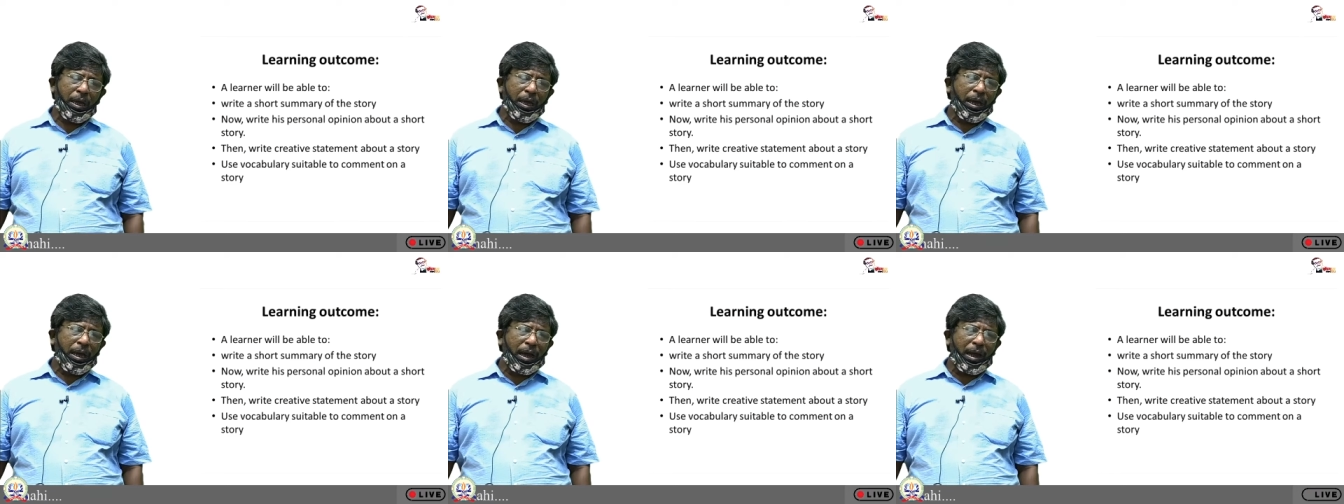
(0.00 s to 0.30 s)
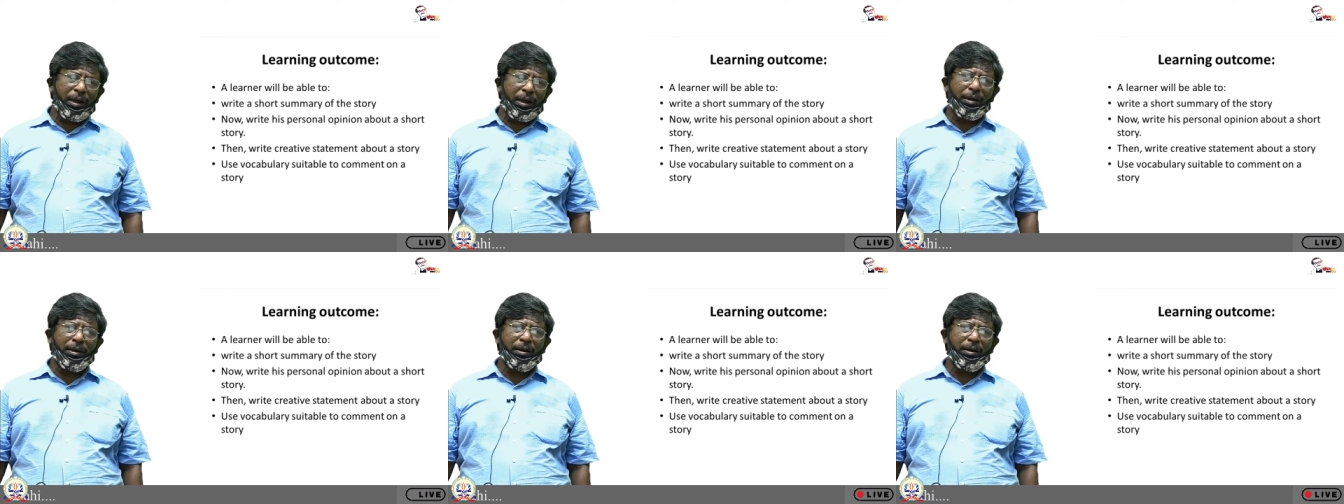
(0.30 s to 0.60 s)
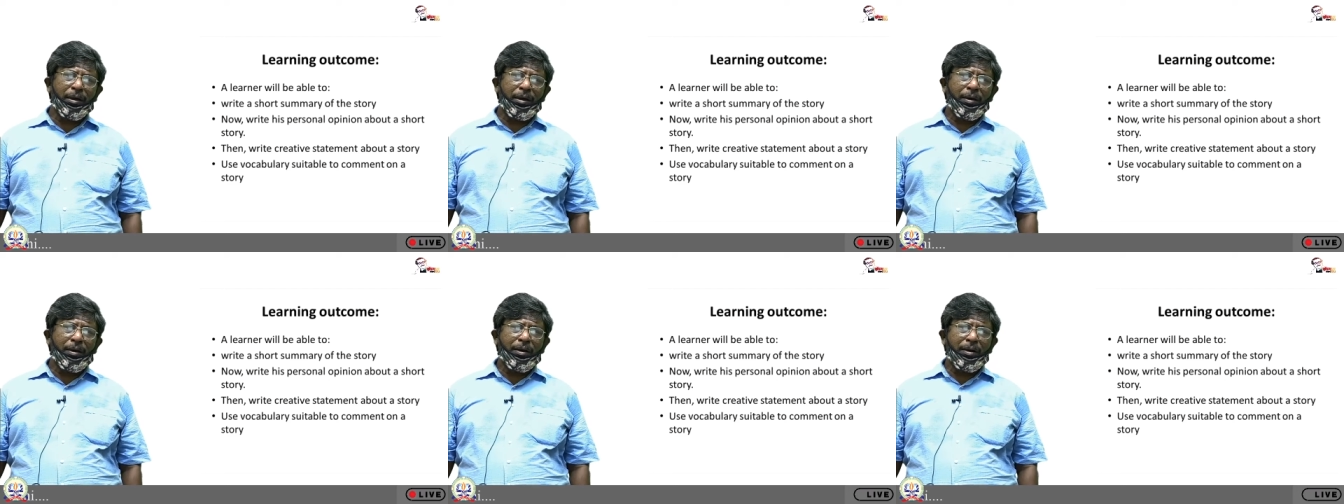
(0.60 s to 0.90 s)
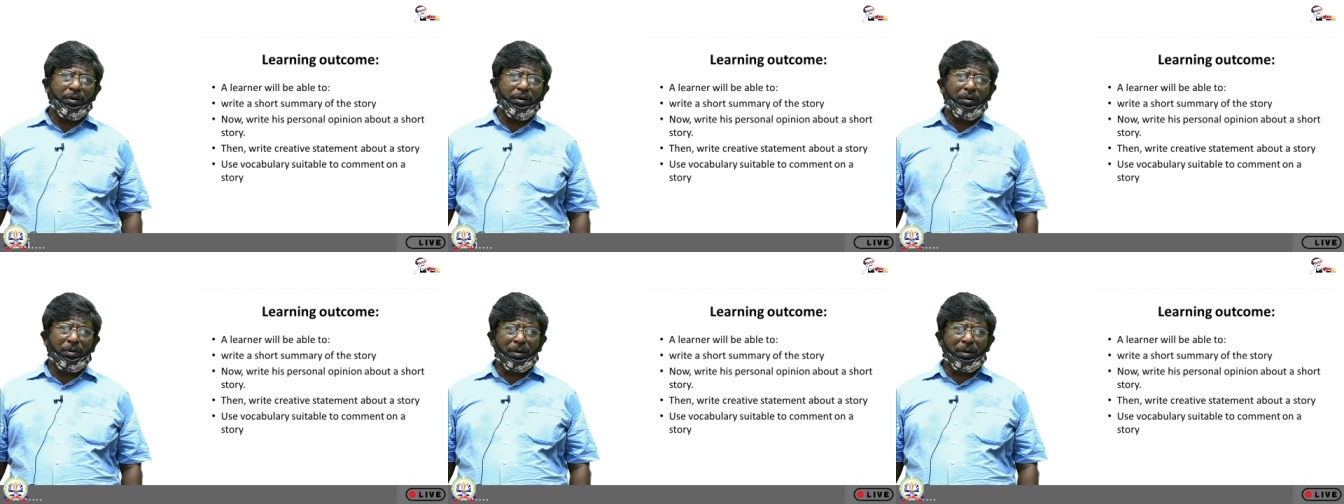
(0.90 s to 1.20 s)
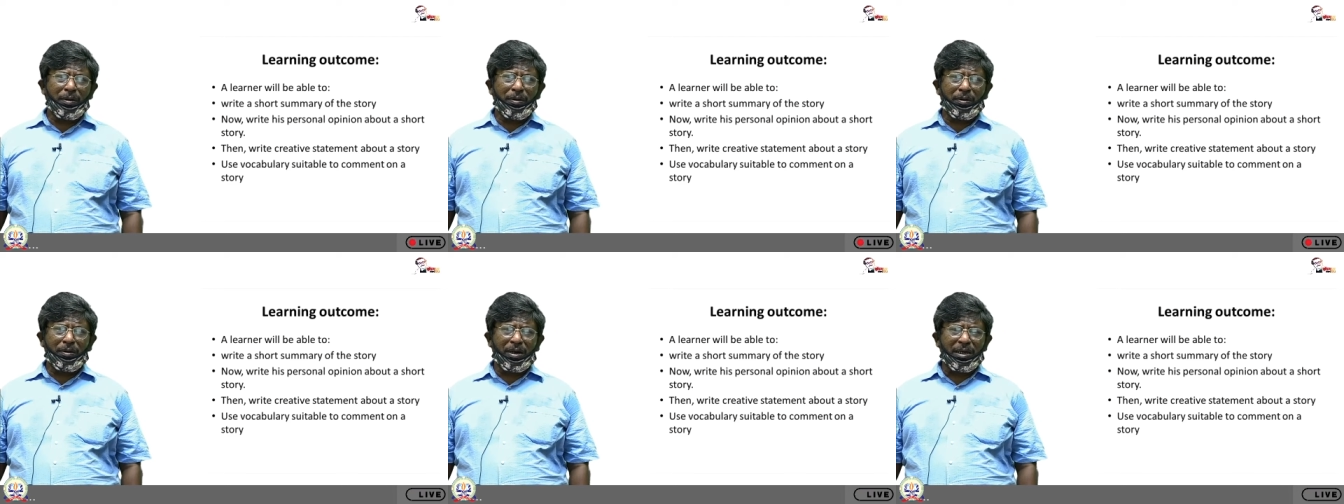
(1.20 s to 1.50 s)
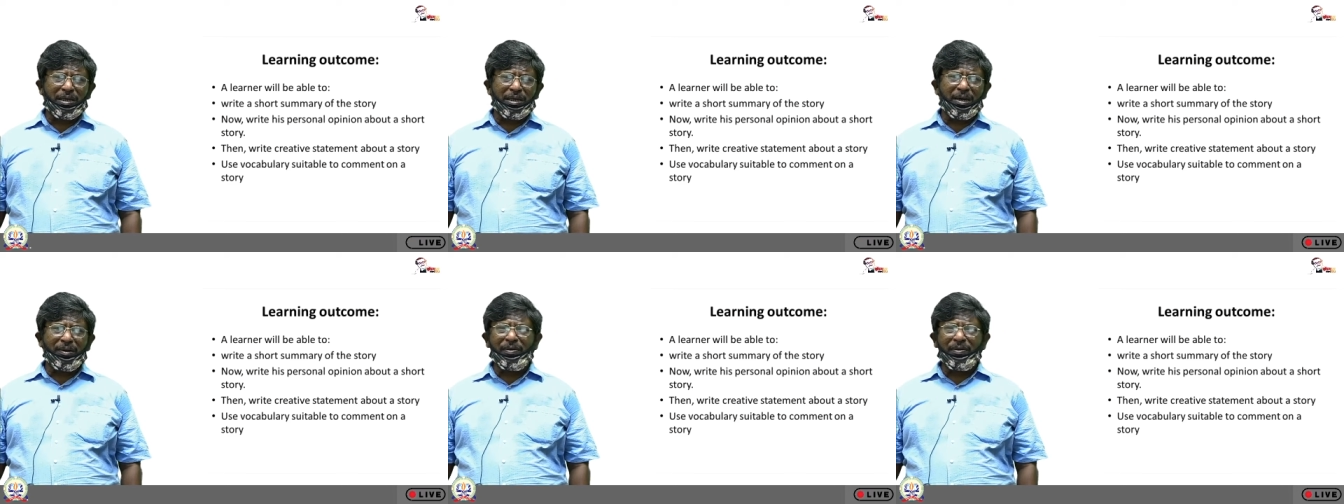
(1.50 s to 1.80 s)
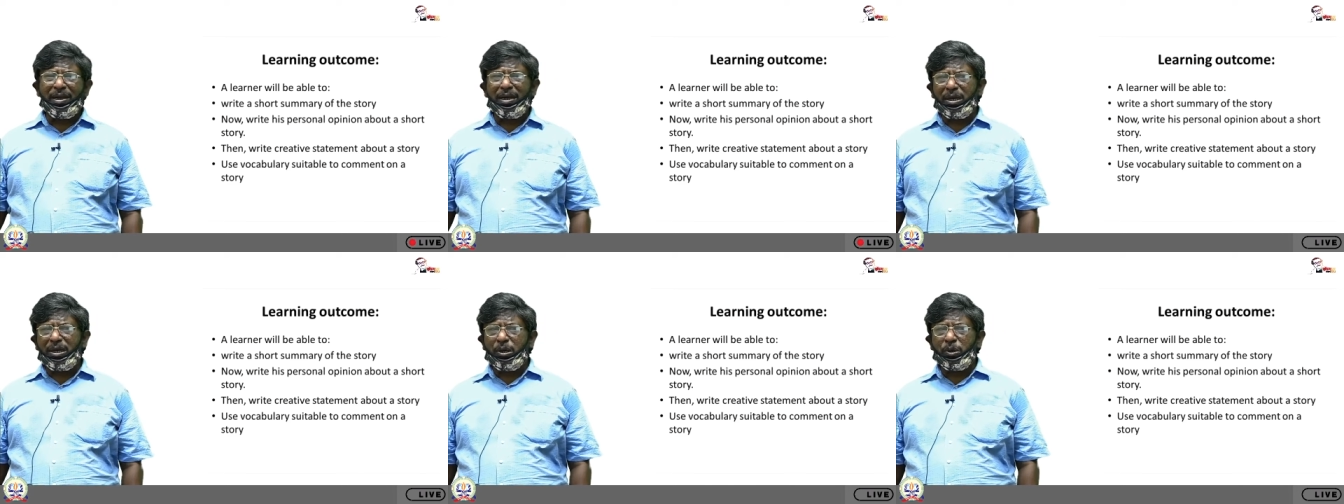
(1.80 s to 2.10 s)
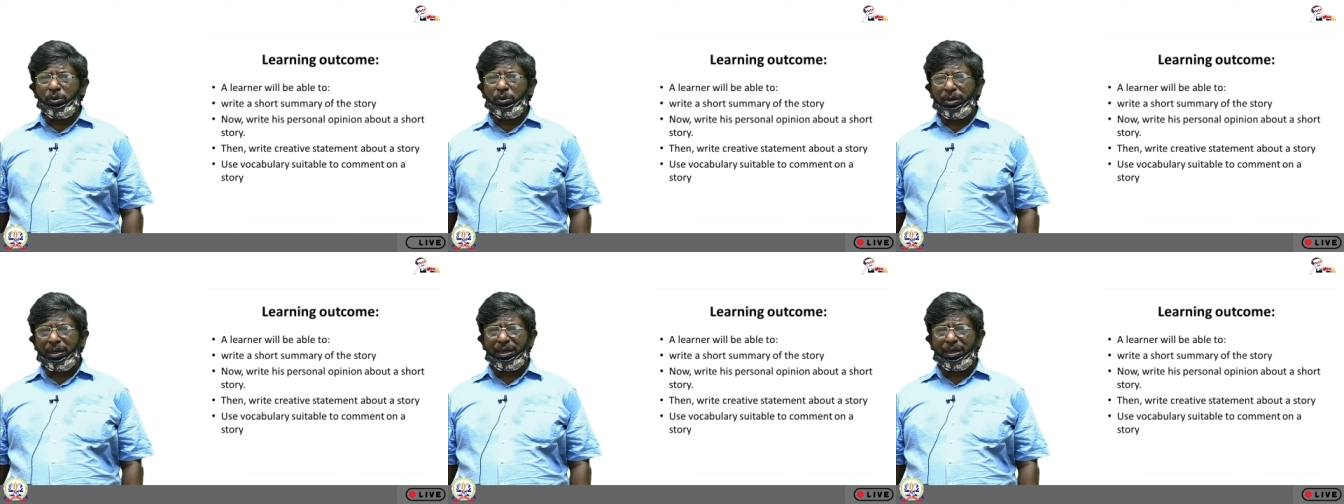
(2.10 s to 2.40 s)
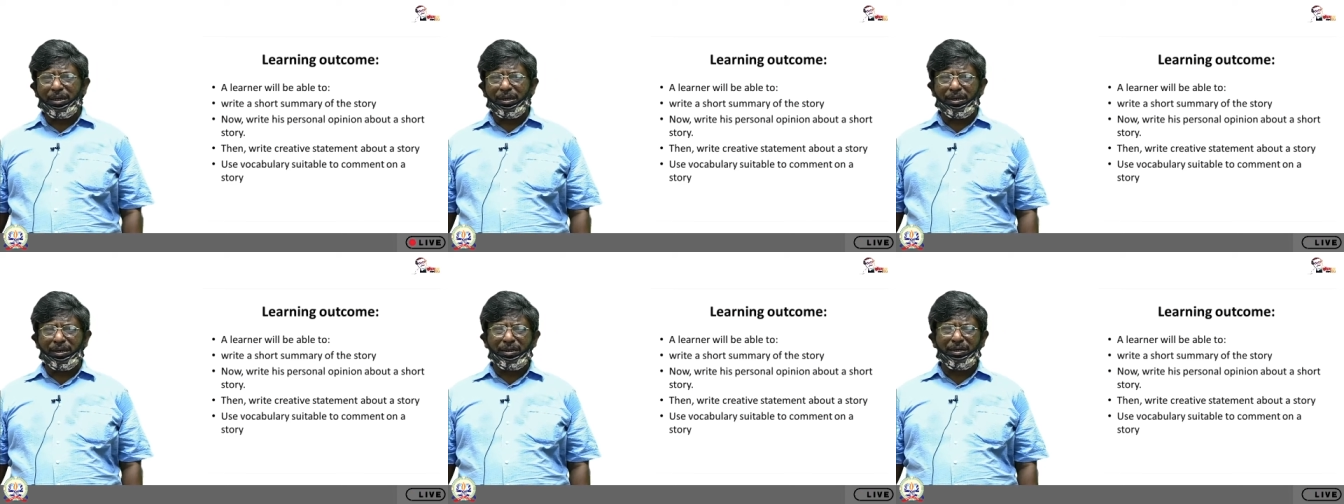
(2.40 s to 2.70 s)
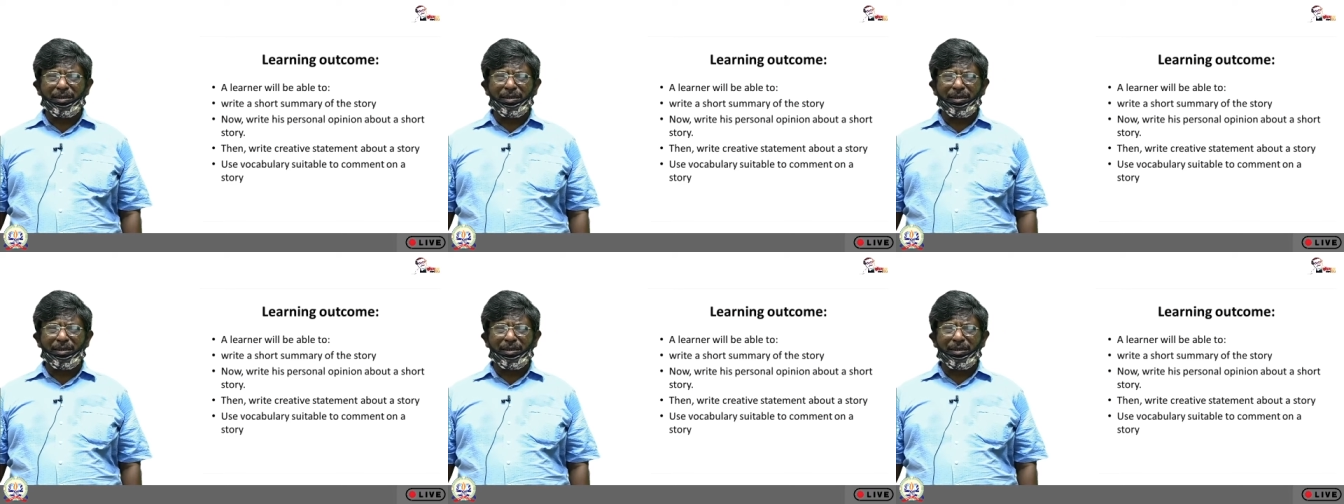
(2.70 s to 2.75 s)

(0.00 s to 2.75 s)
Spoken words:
and whatever you read